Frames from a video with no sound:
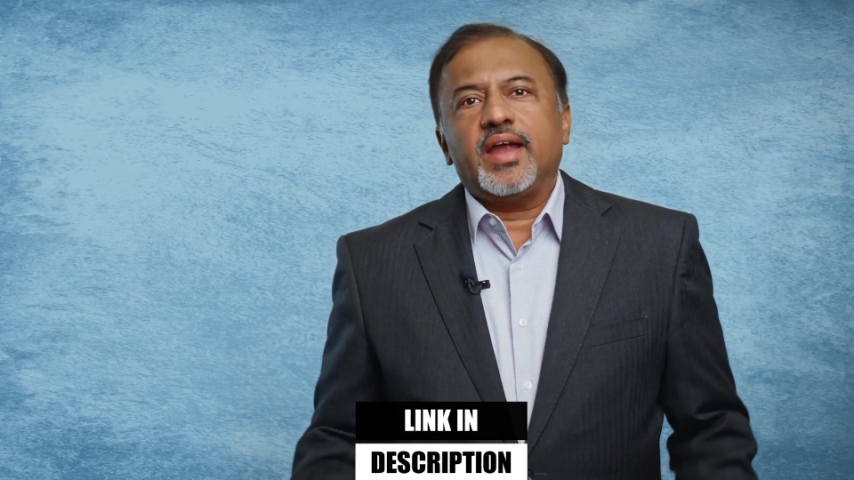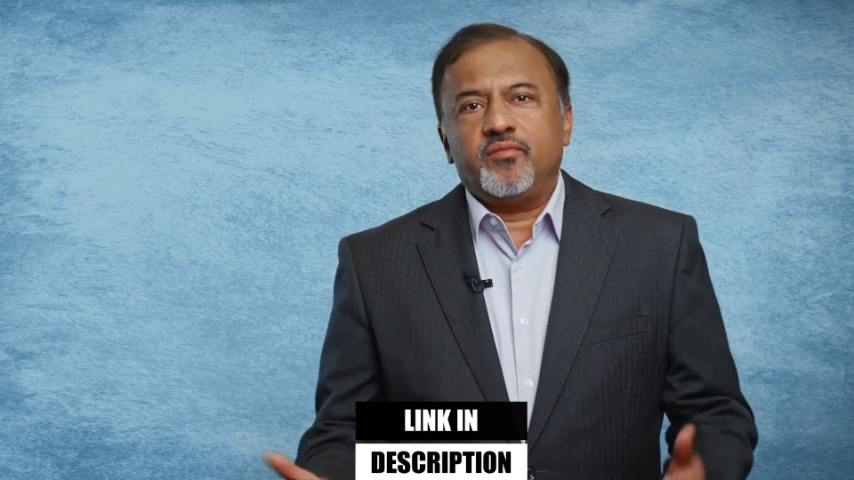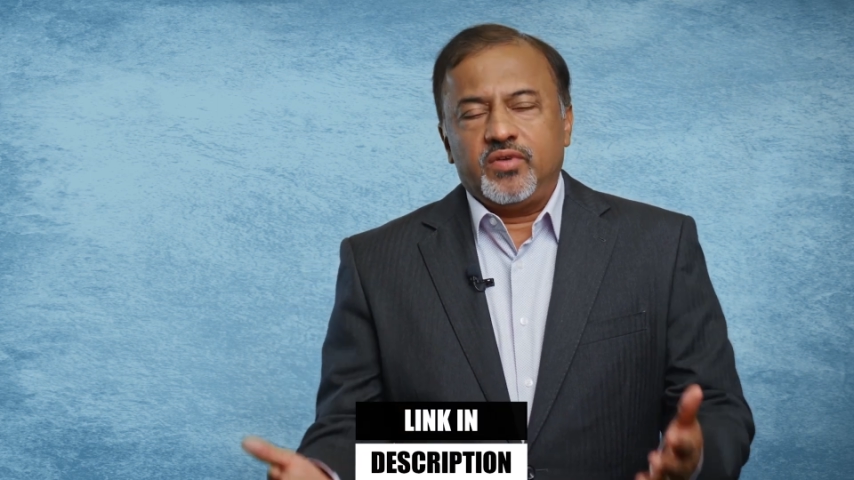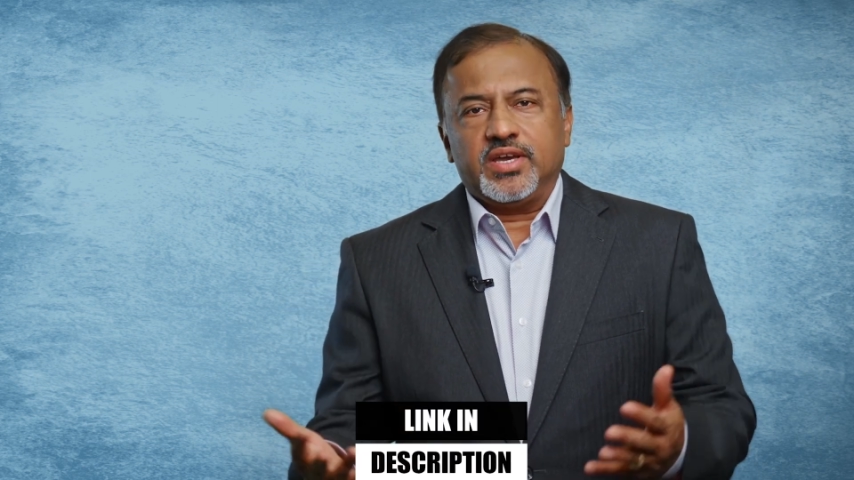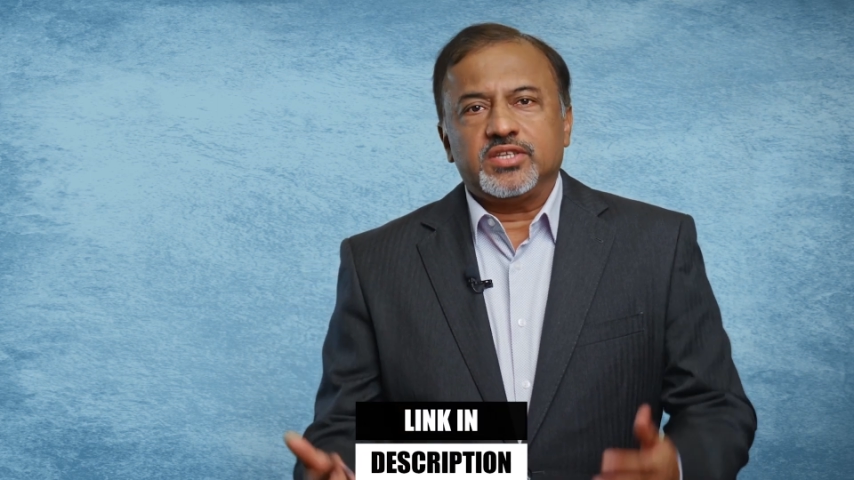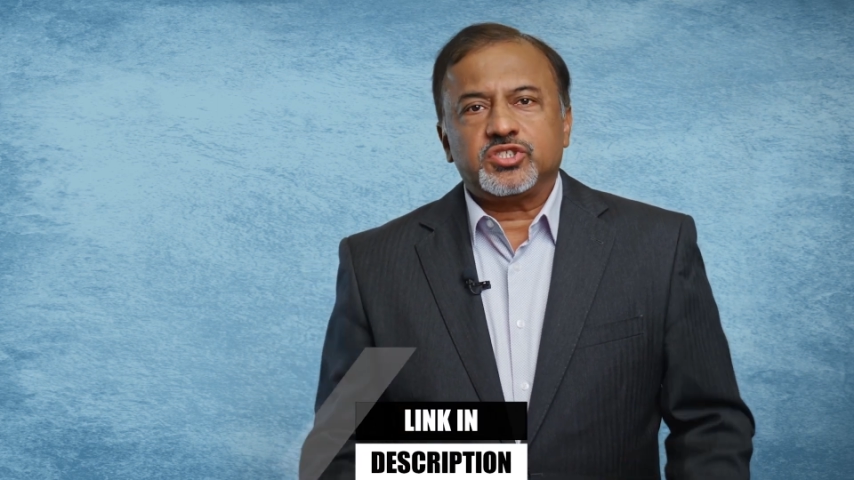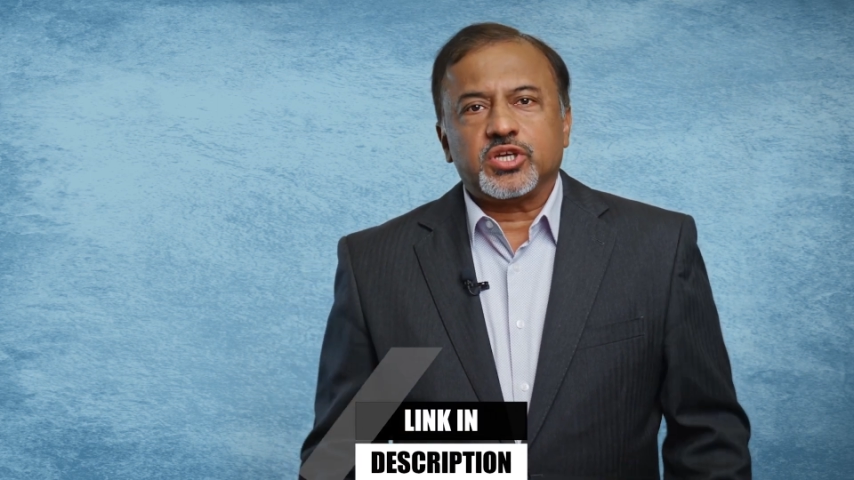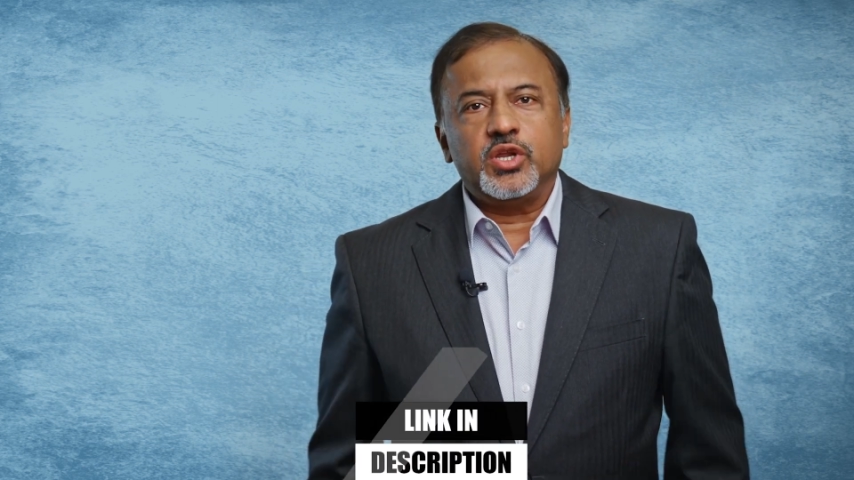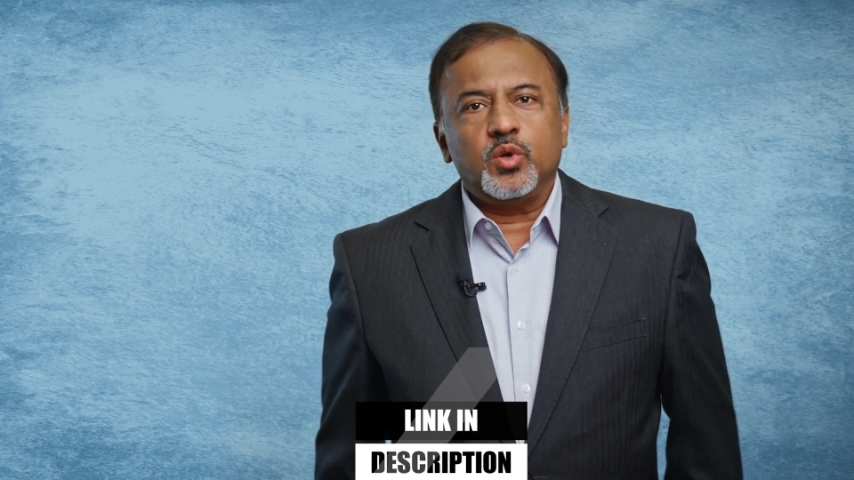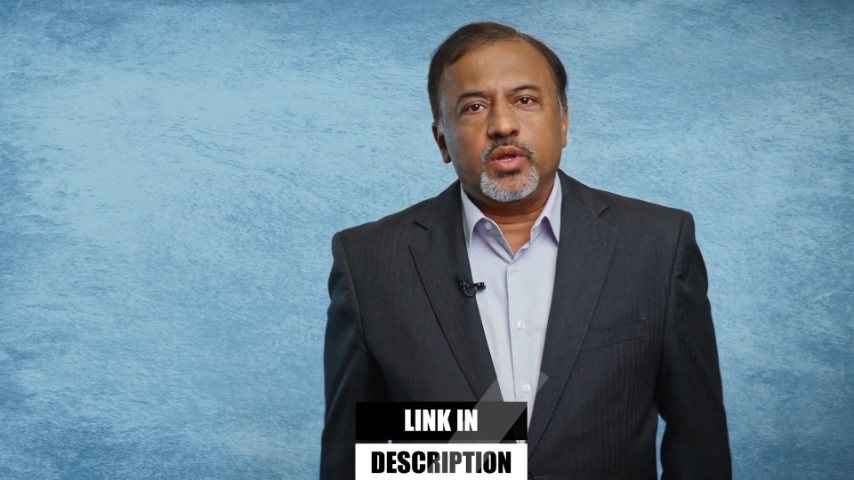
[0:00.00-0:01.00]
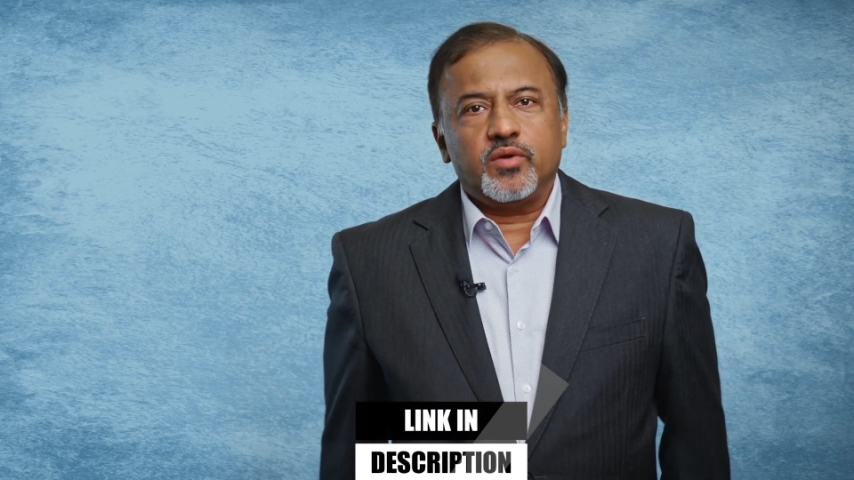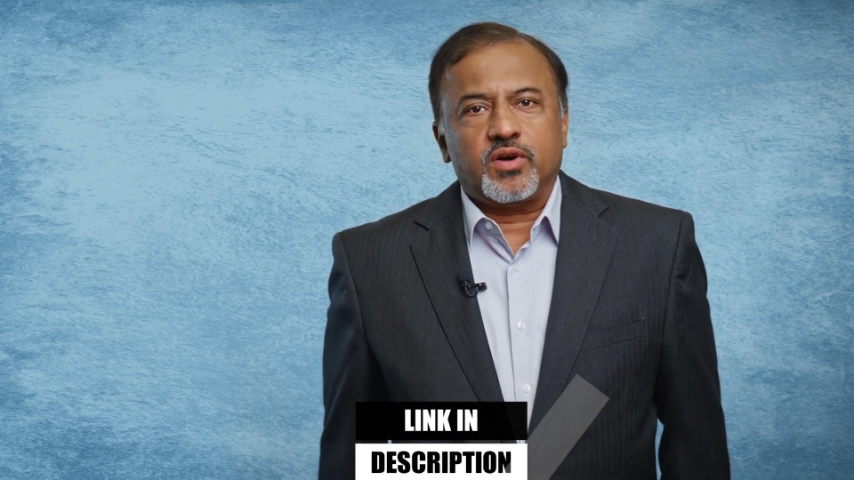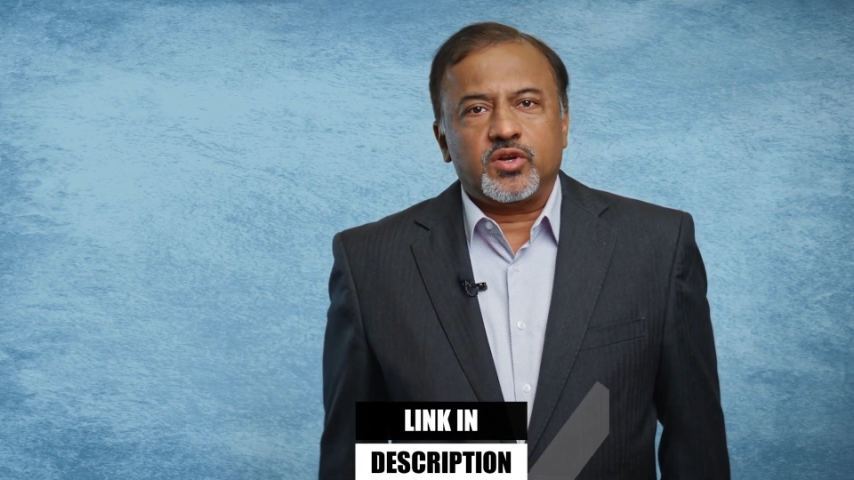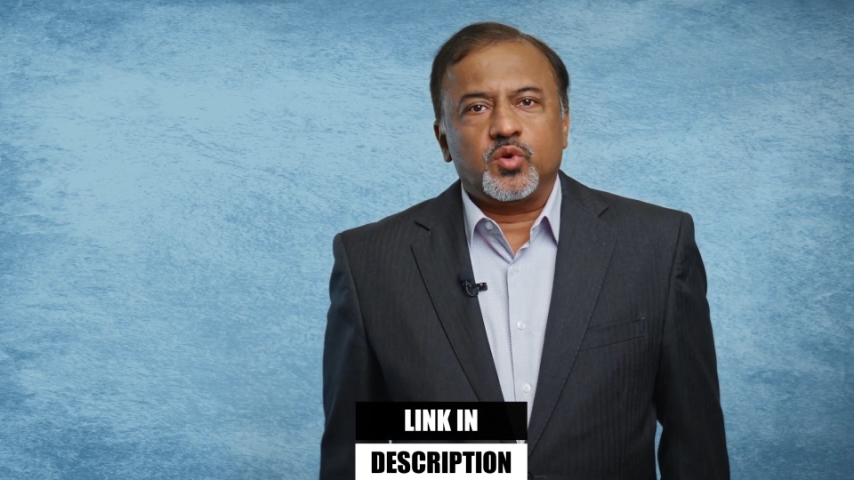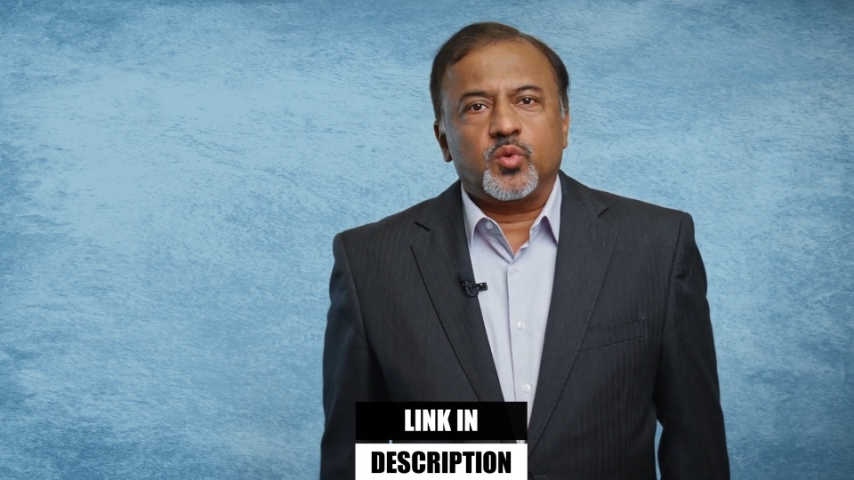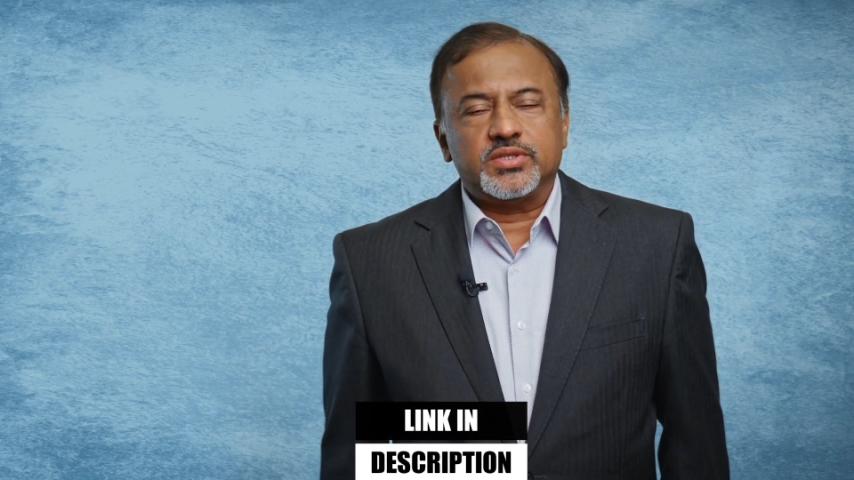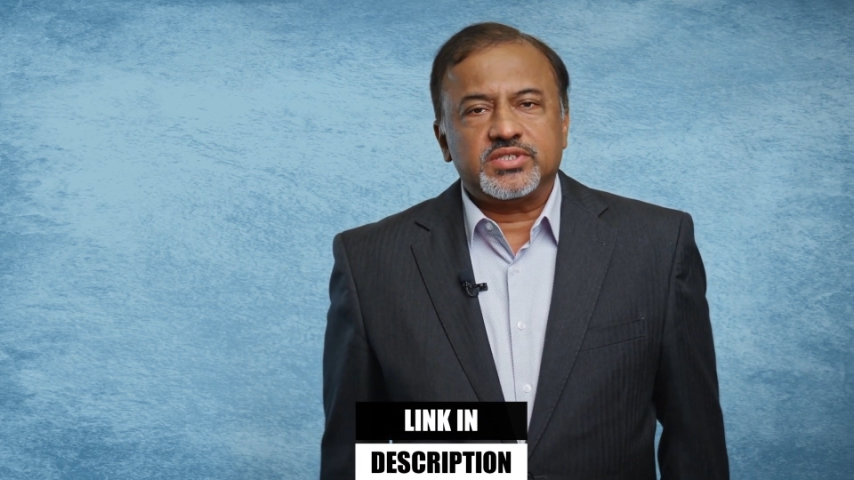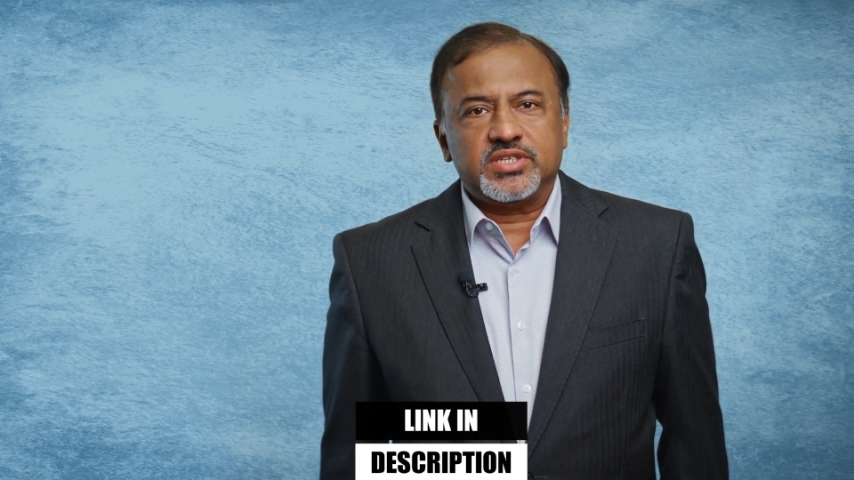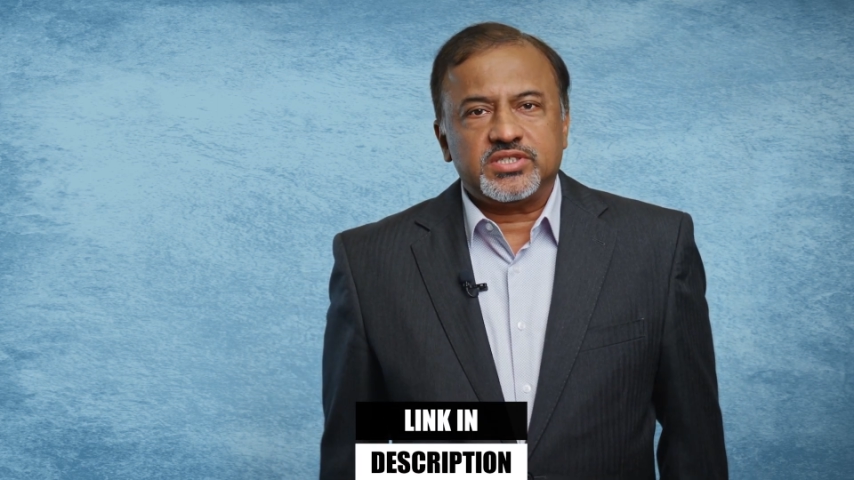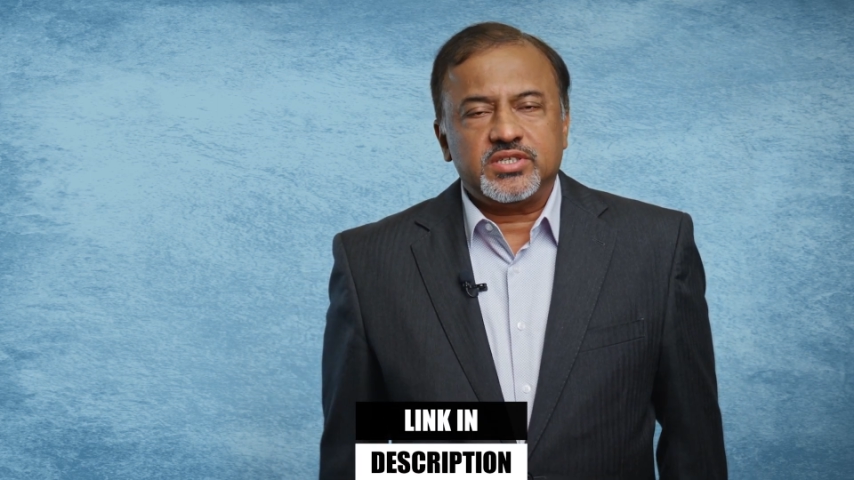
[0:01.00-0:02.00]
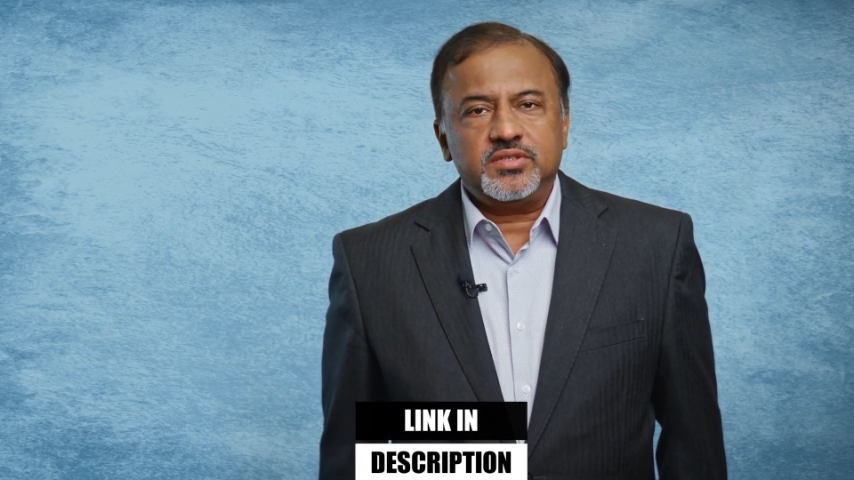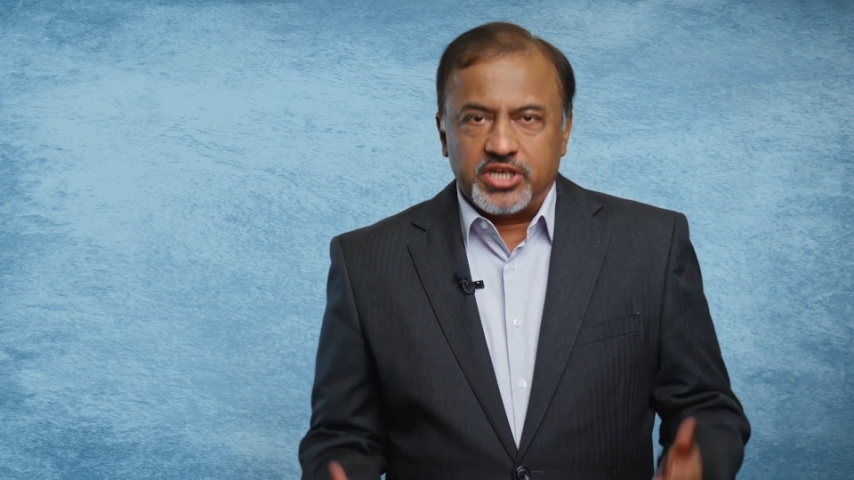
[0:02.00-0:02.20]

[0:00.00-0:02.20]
and we can schedule a one-to-one session.